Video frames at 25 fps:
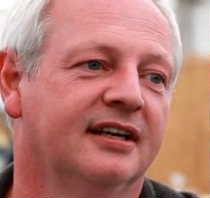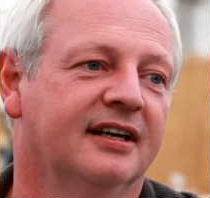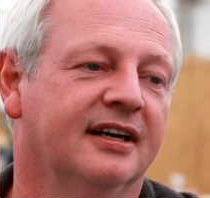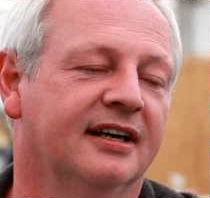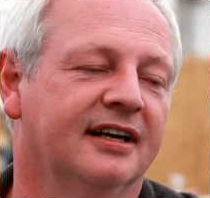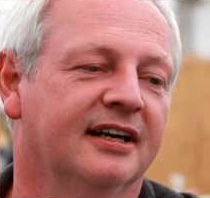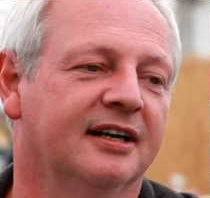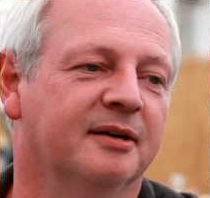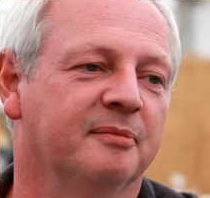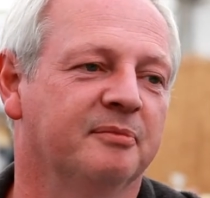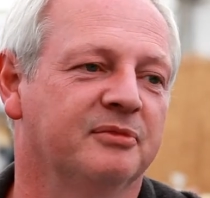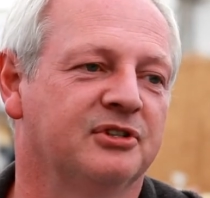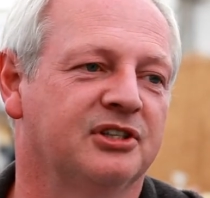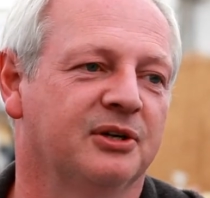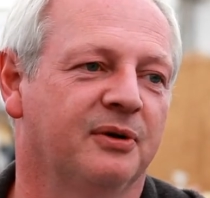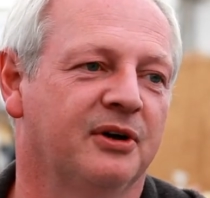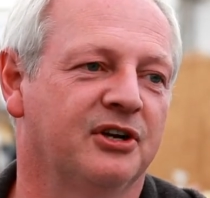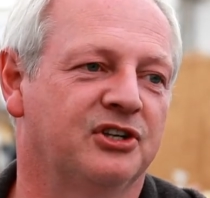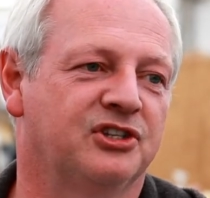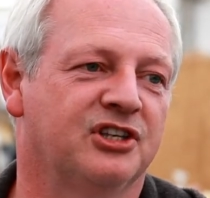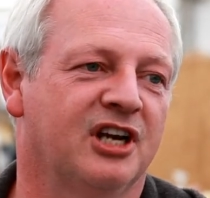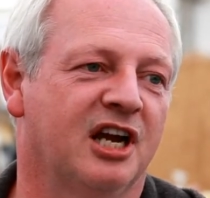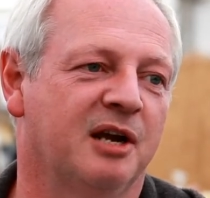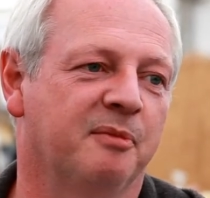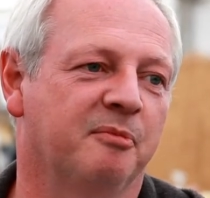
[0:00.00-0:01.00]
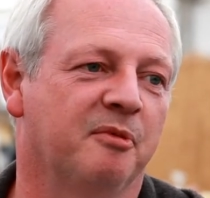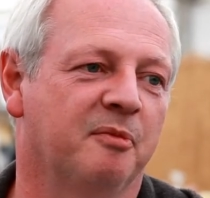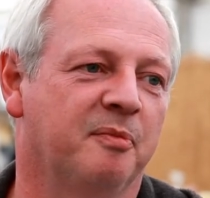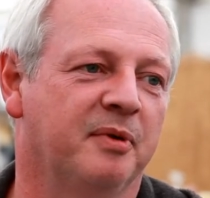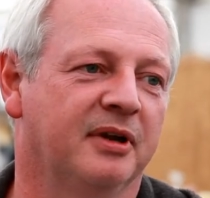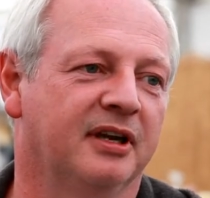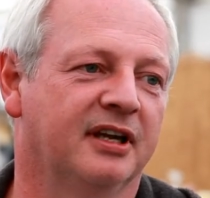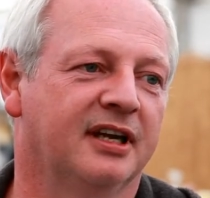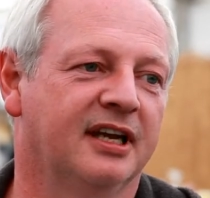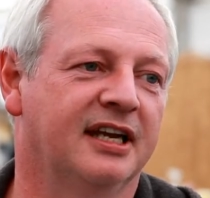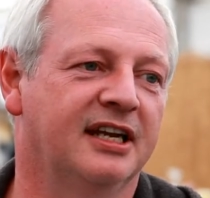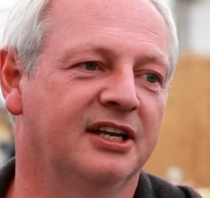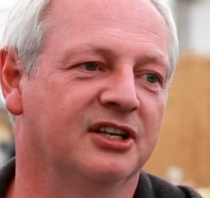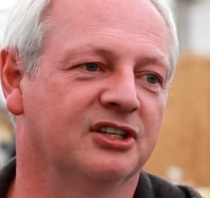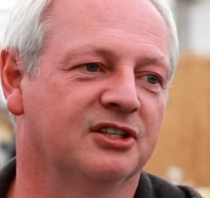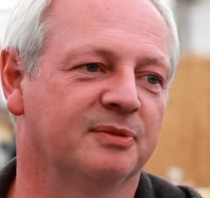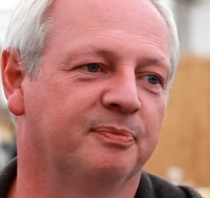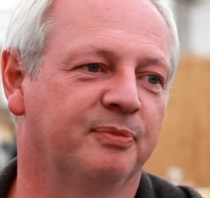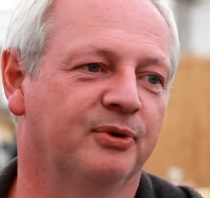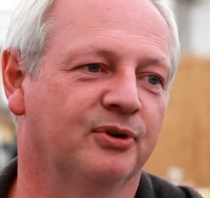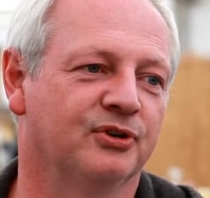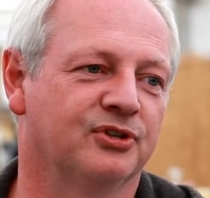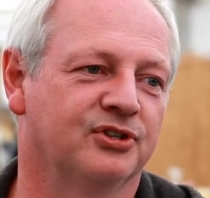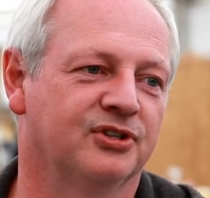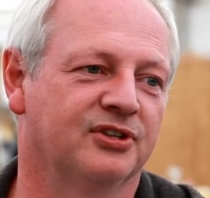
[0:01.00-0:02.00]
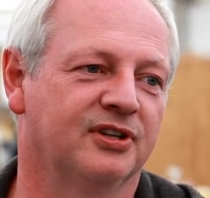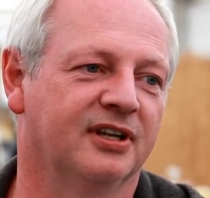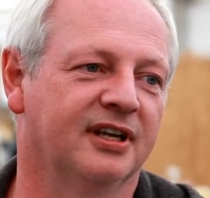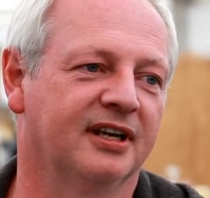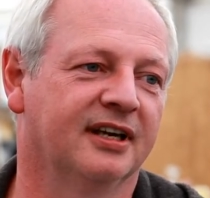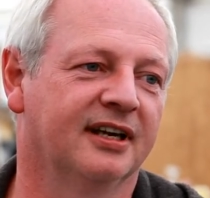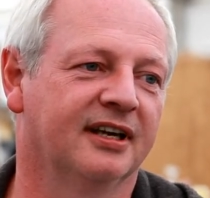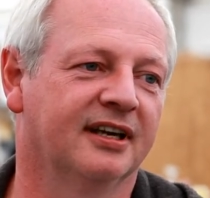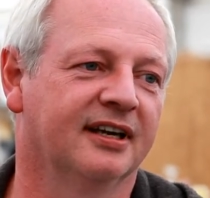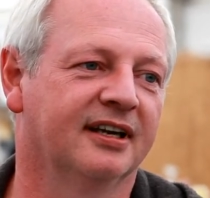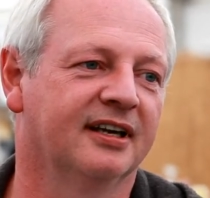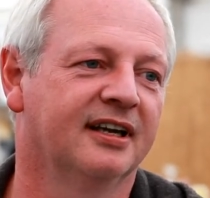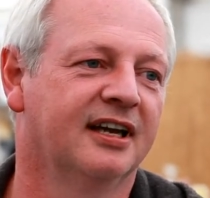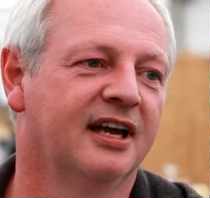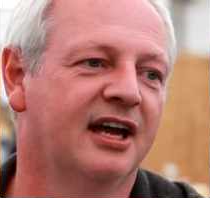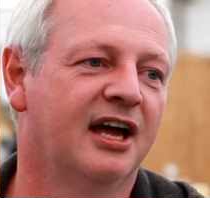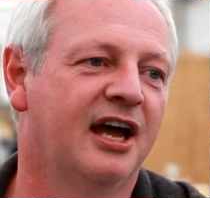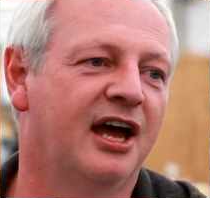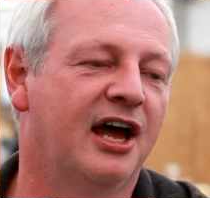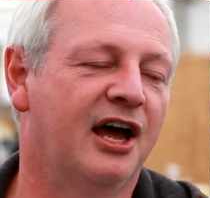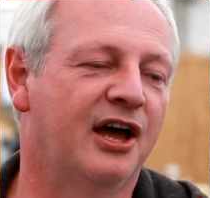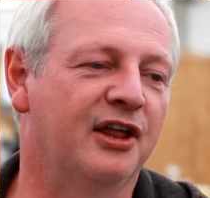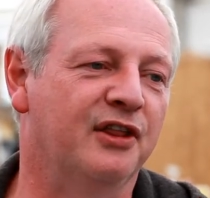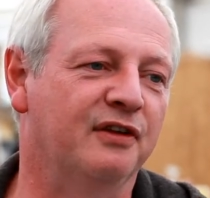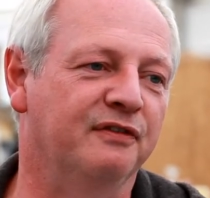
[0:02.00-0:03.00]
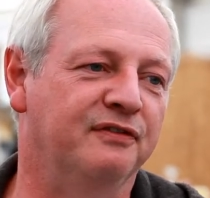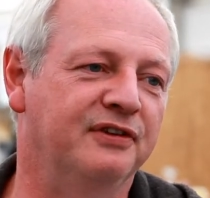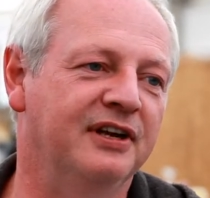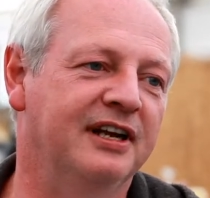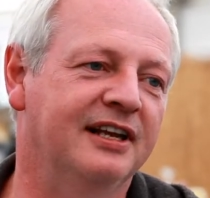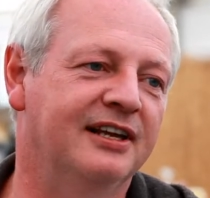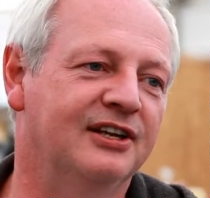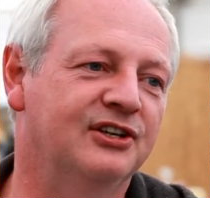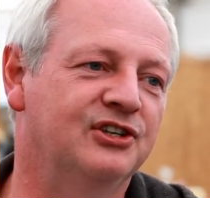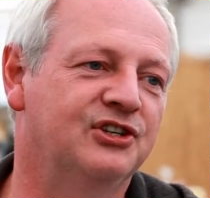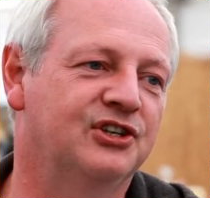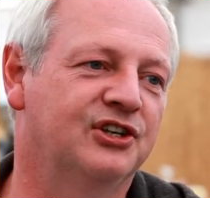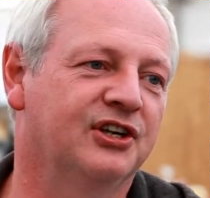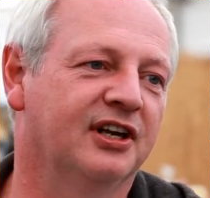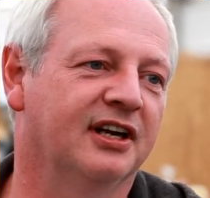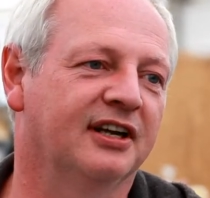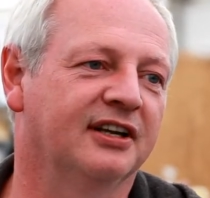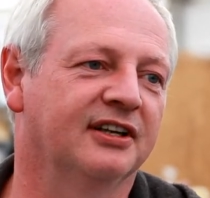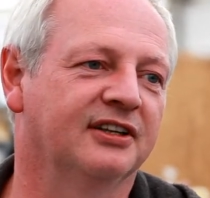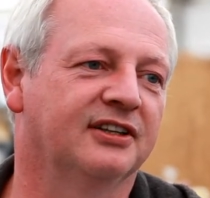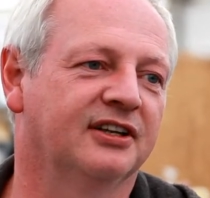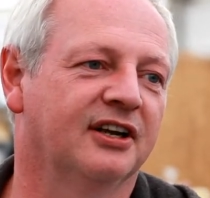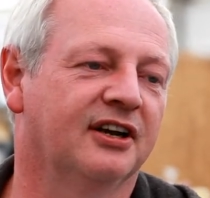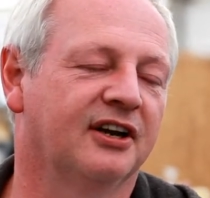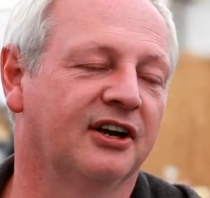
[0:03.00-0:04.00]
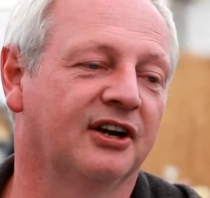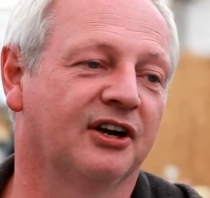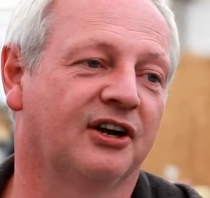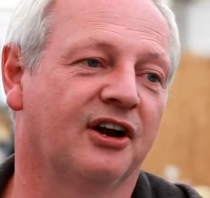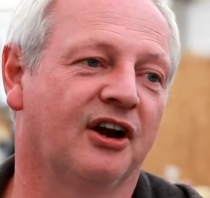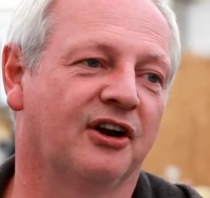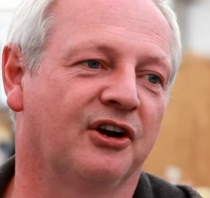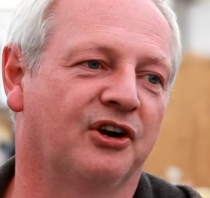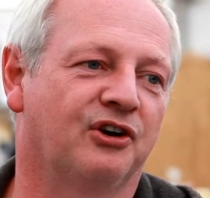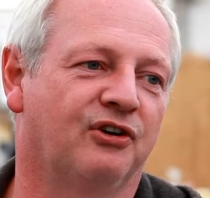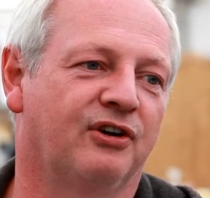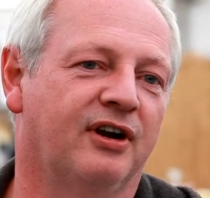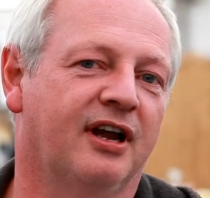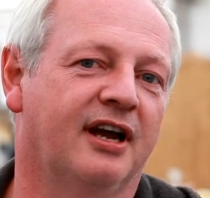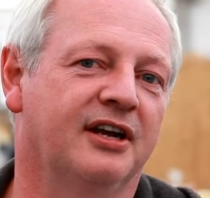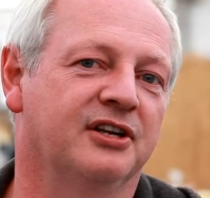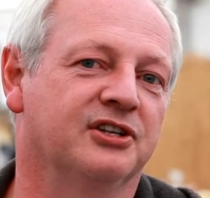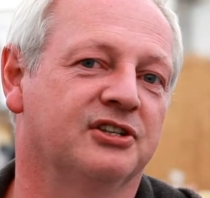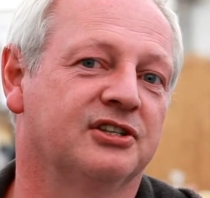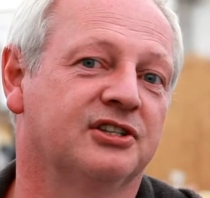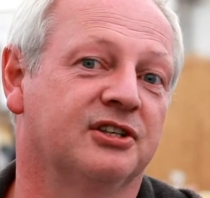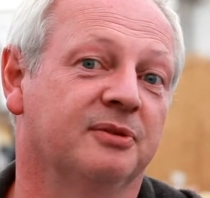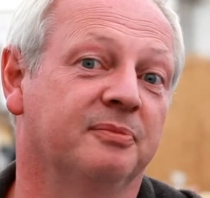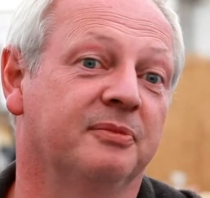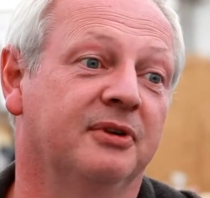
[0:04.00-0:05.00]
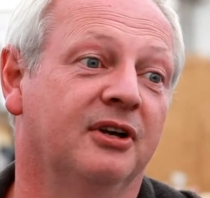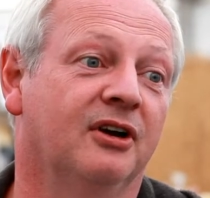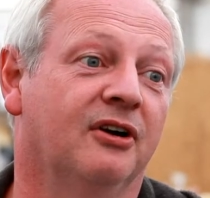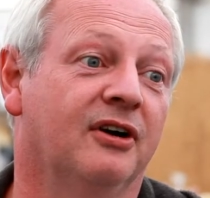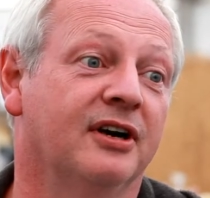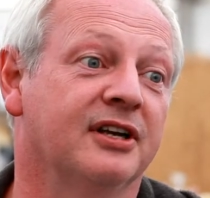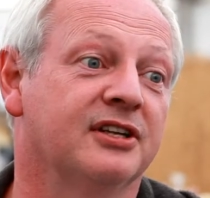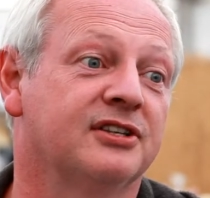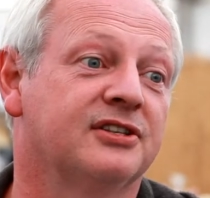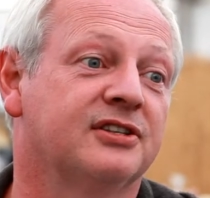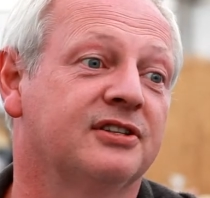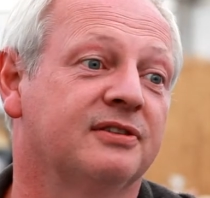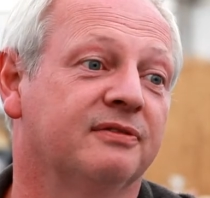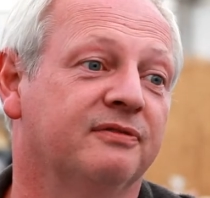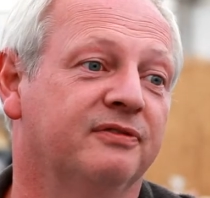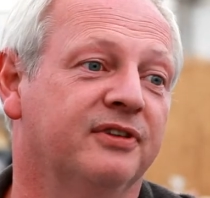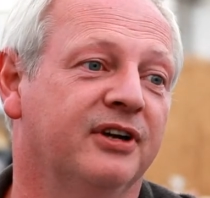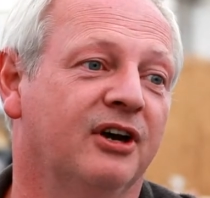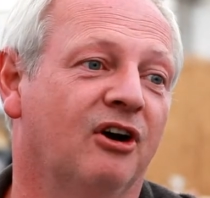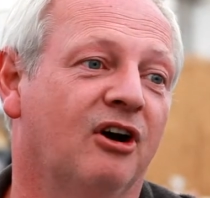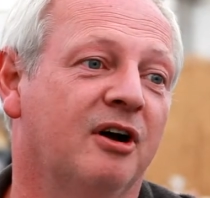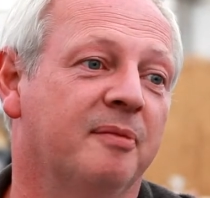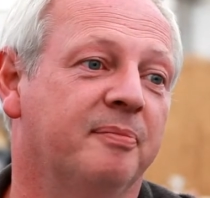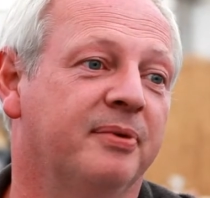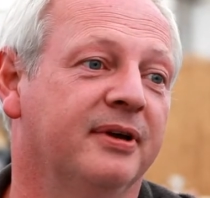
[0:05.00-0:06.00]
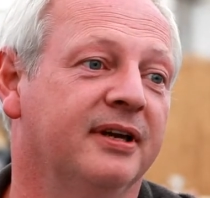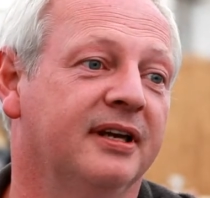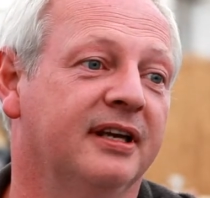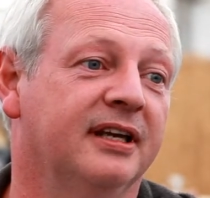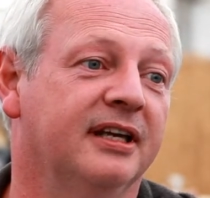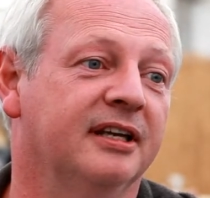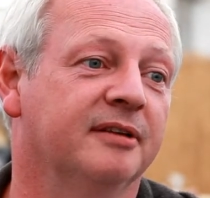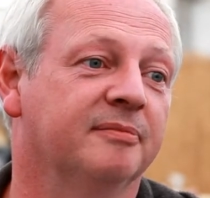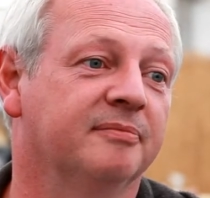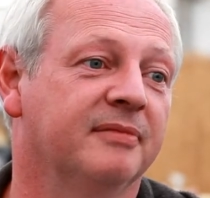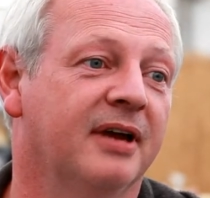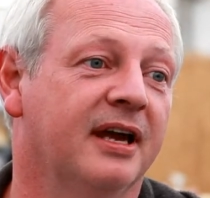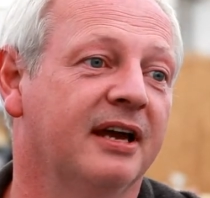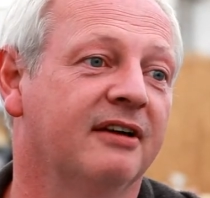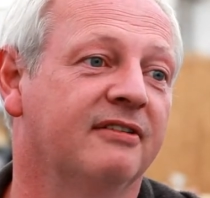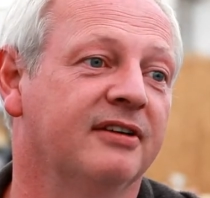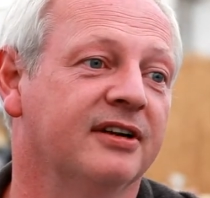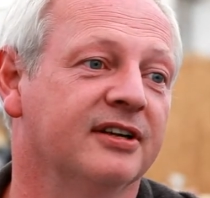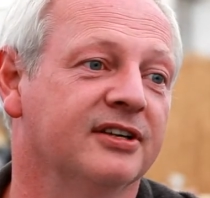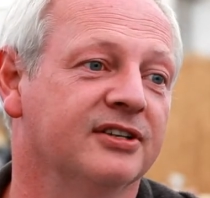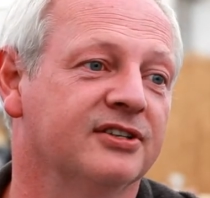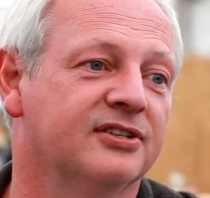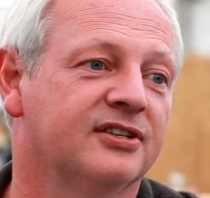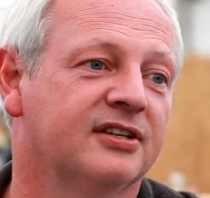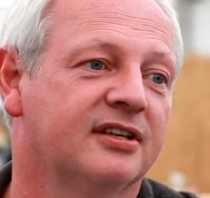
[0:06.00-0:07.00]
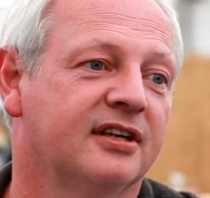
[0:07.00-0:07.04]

So SJM have been keen to push the village and create some nice VIP areas.